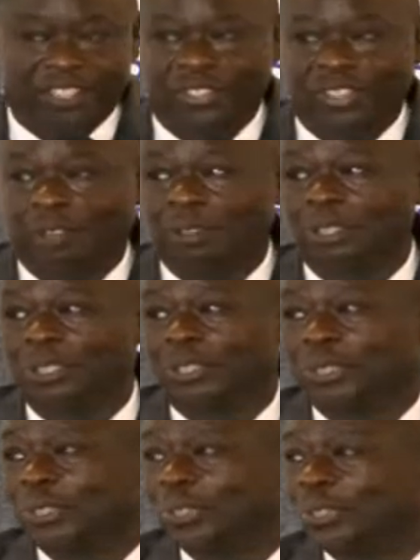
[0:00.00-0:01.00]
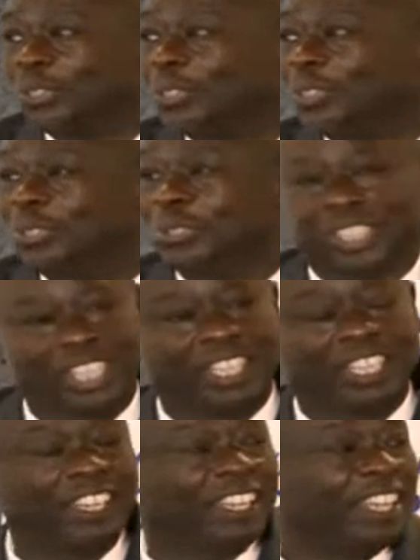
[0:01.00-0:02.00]
So I want to, to
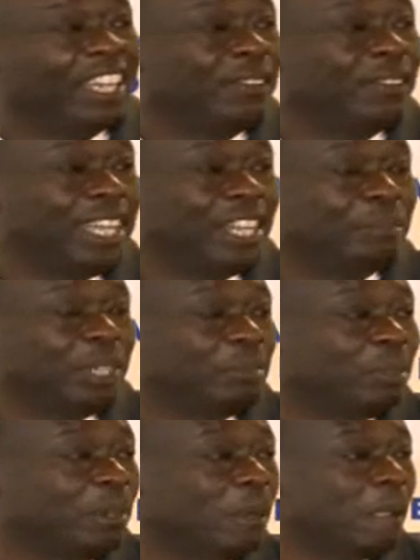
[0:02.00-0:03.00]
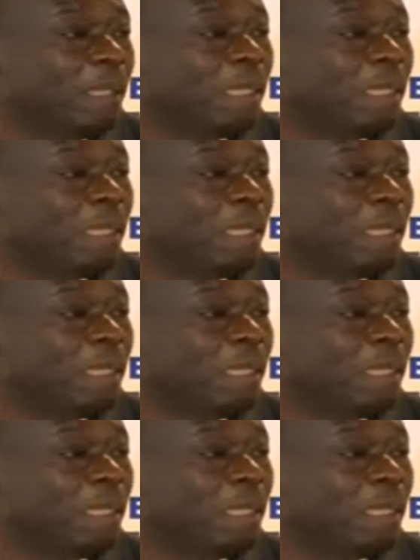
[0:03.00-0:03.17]
say, our young people,